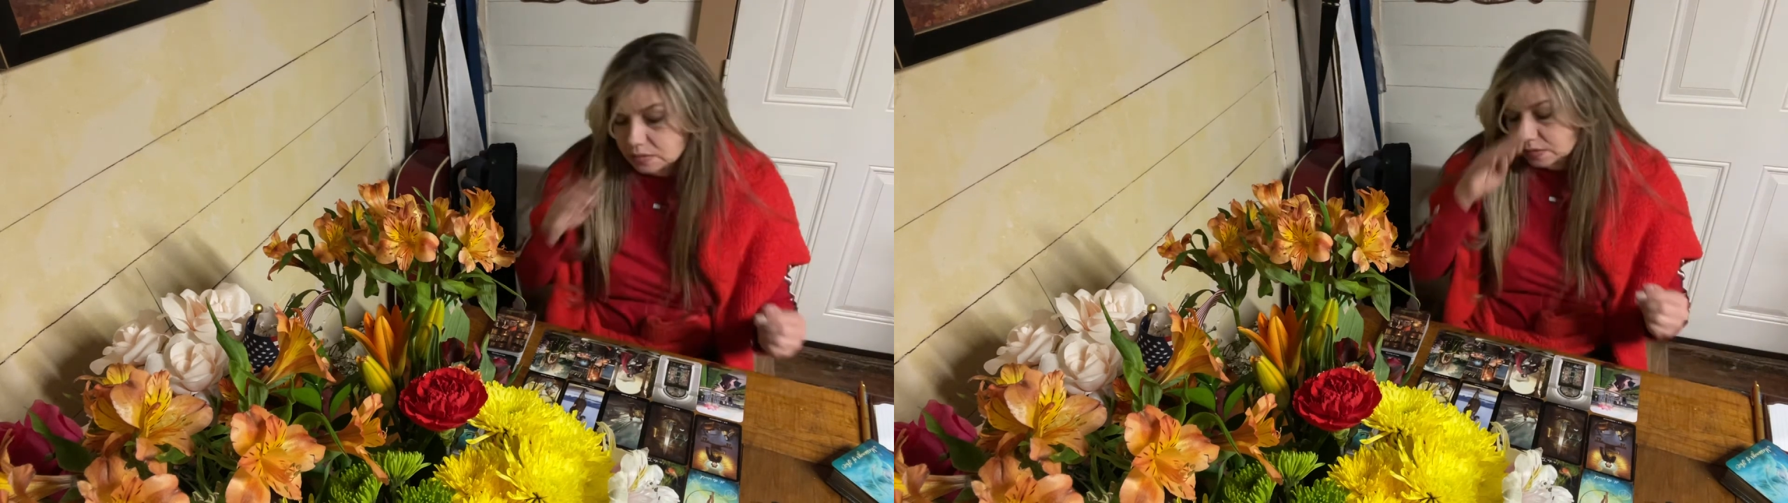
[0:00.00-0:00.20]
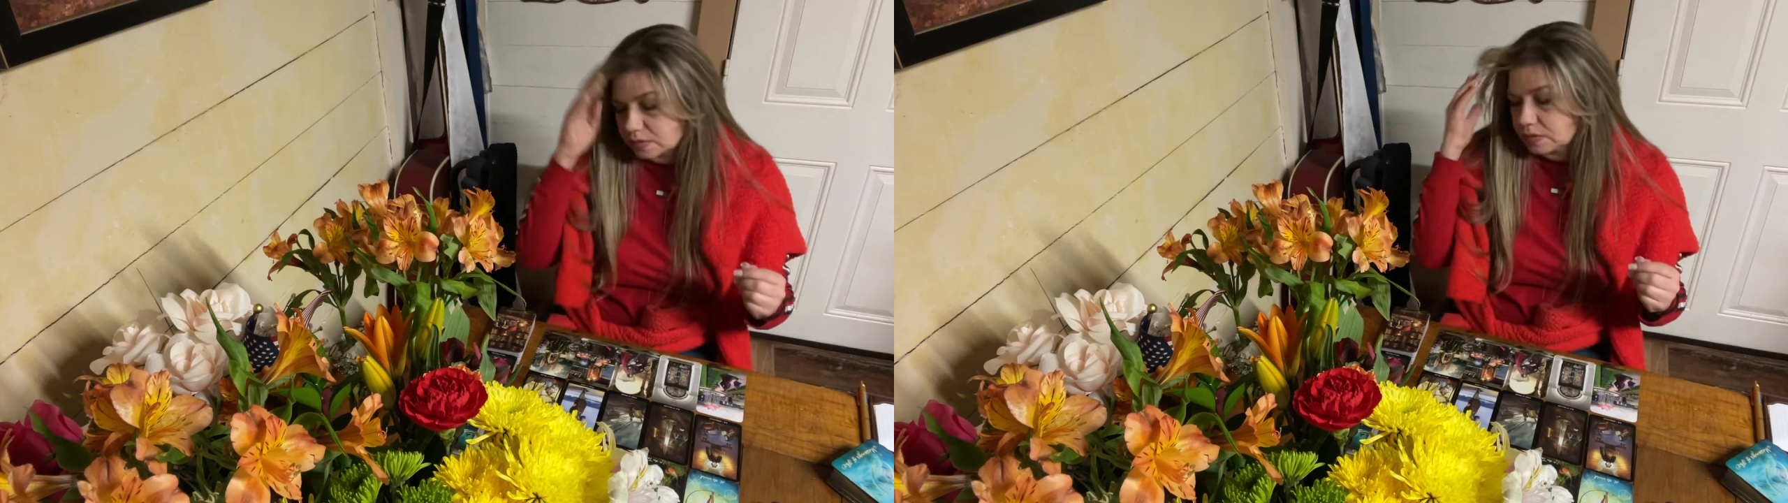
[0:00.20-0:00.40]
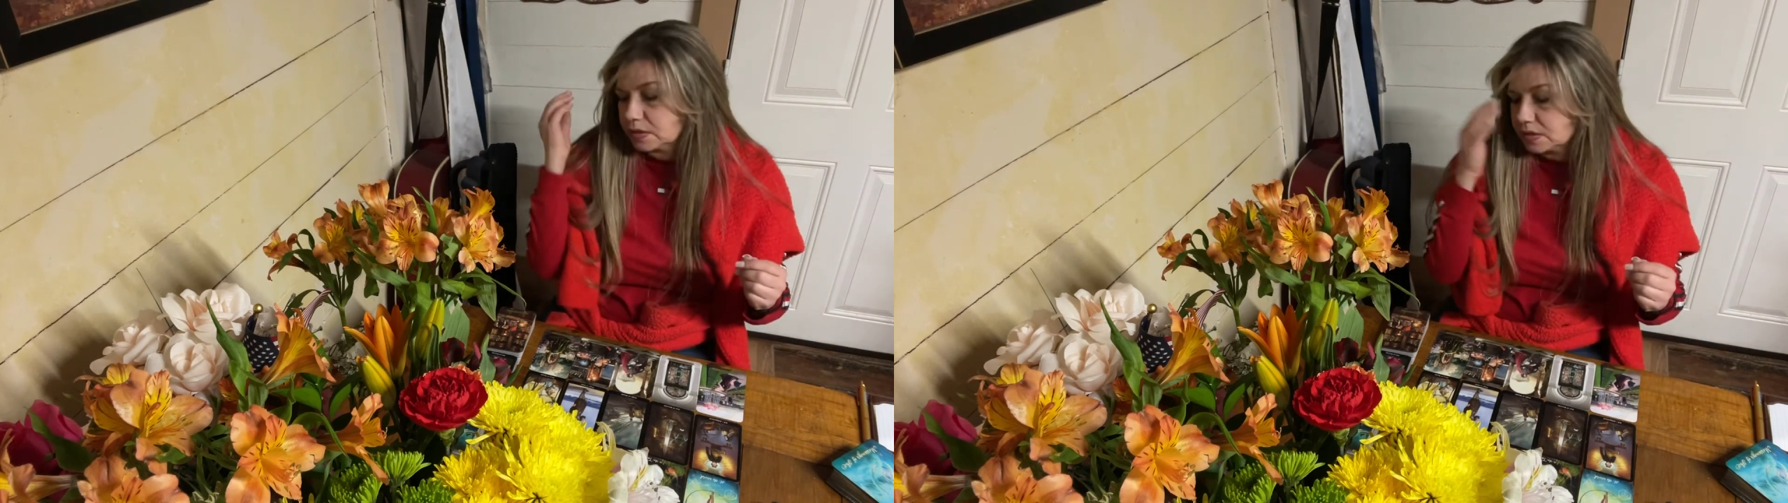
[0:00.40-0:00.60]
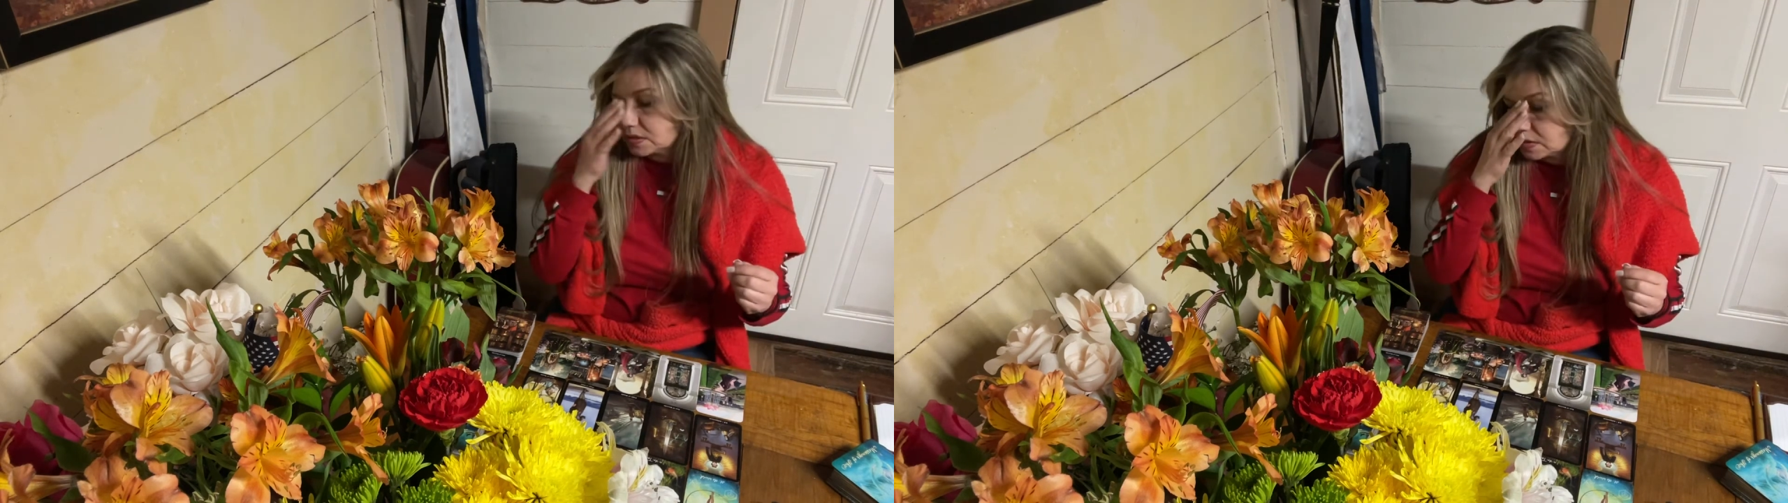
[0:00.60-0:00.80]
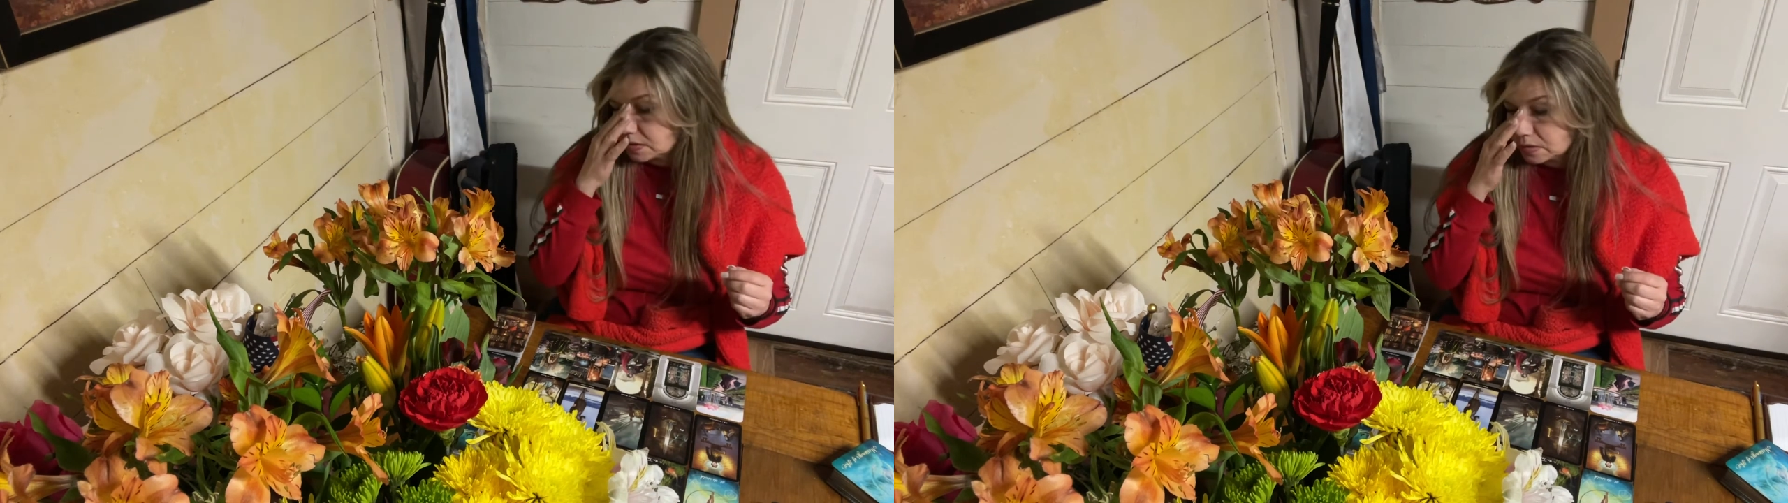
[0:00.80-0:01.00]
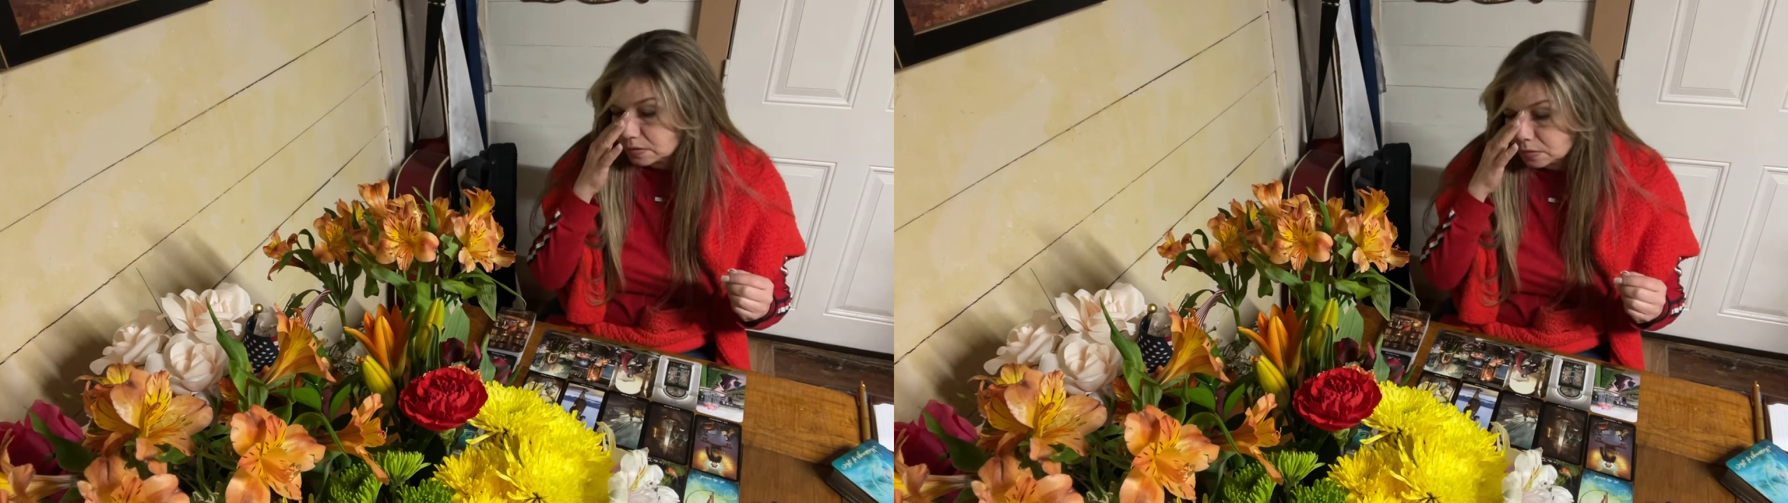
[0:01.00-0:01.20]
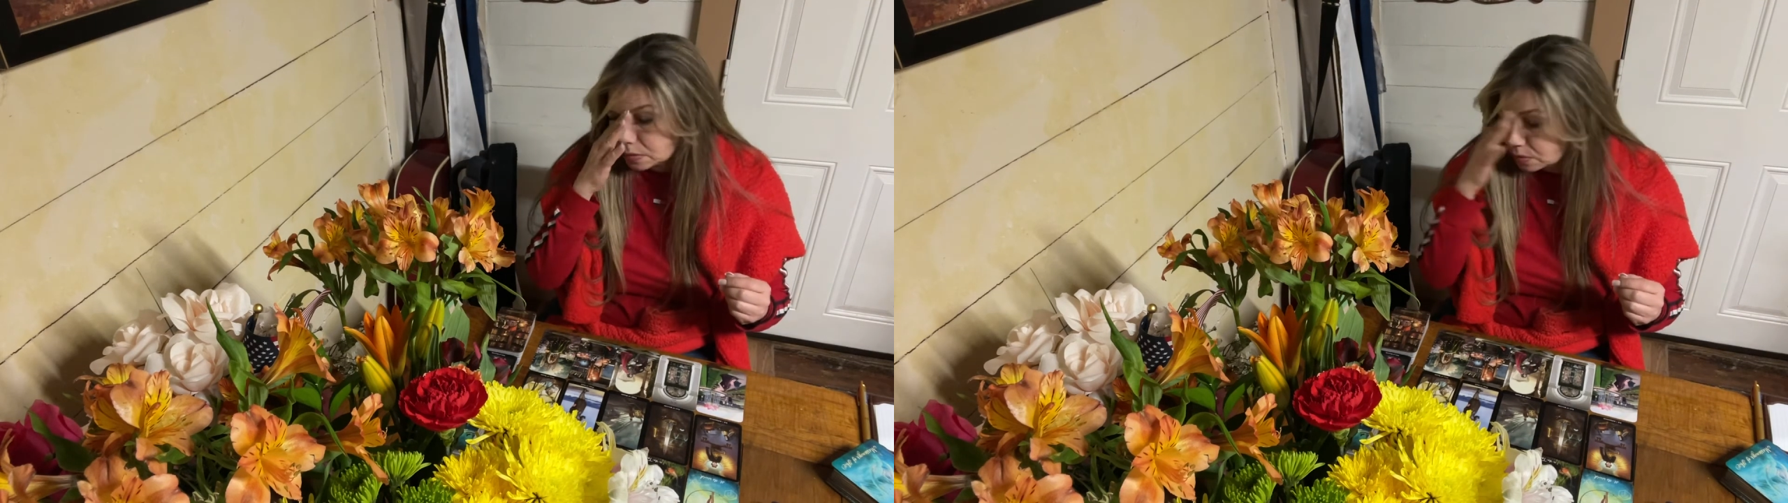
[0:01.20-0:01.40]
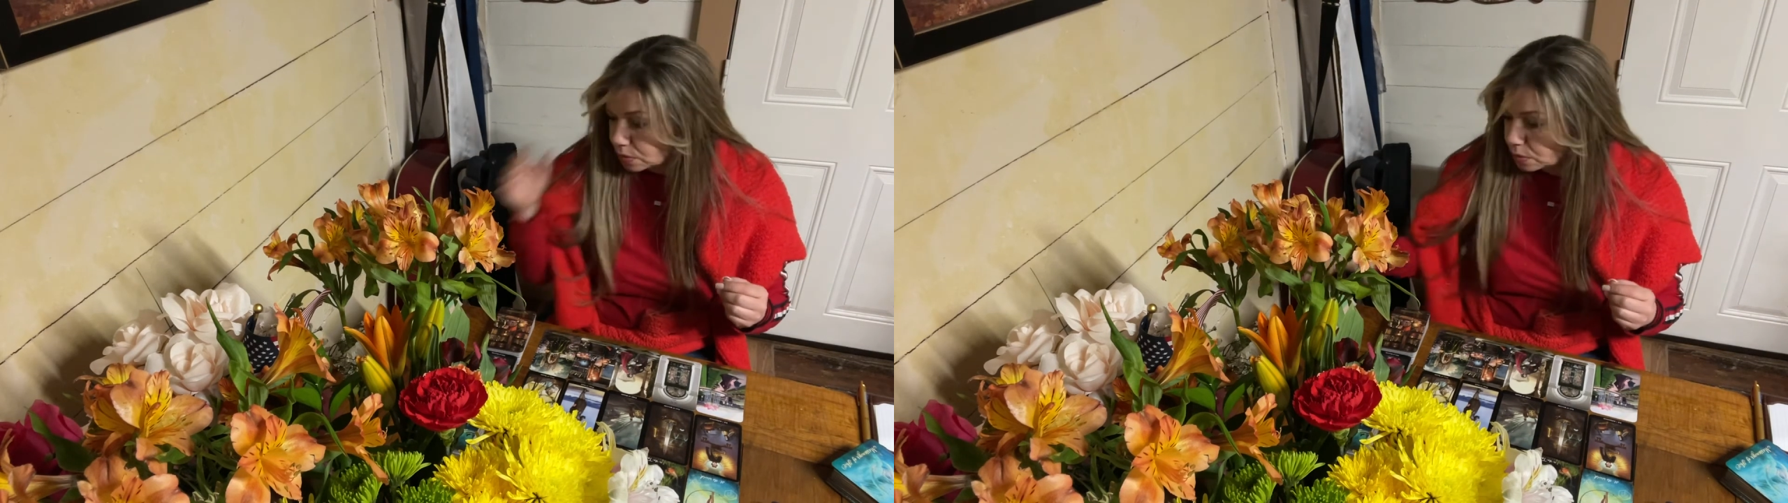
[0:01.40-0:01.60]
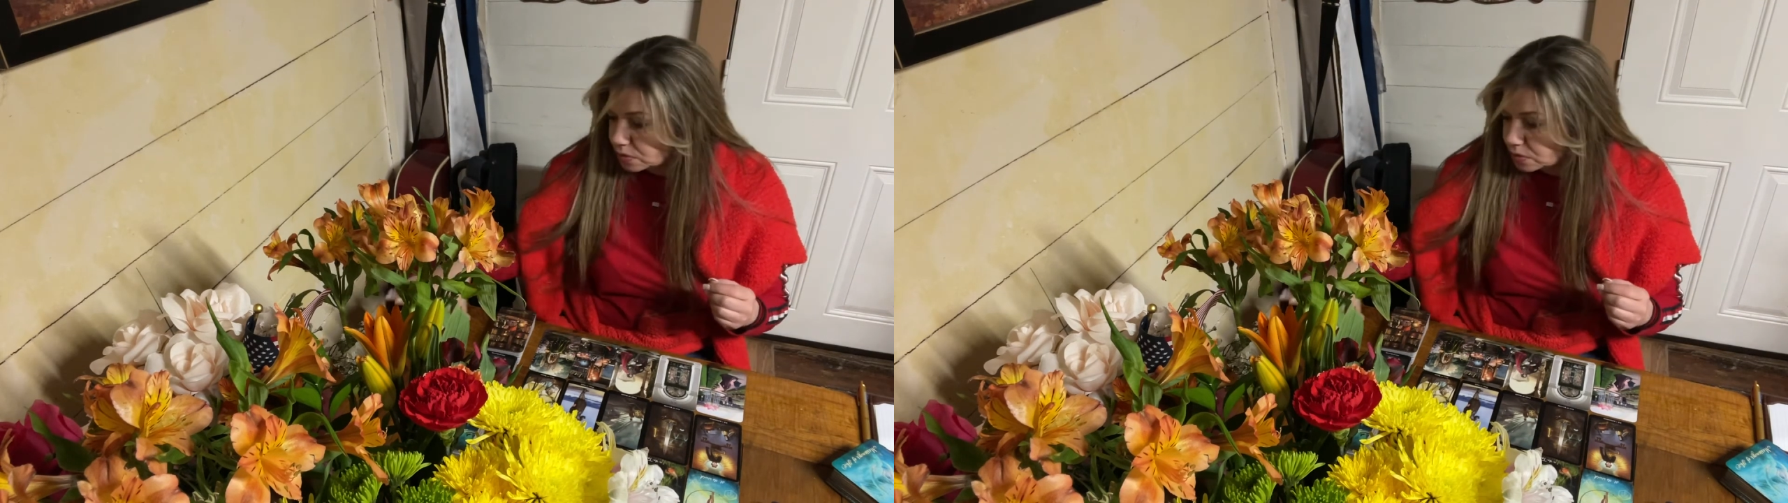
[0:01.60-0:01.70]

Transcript: all right, so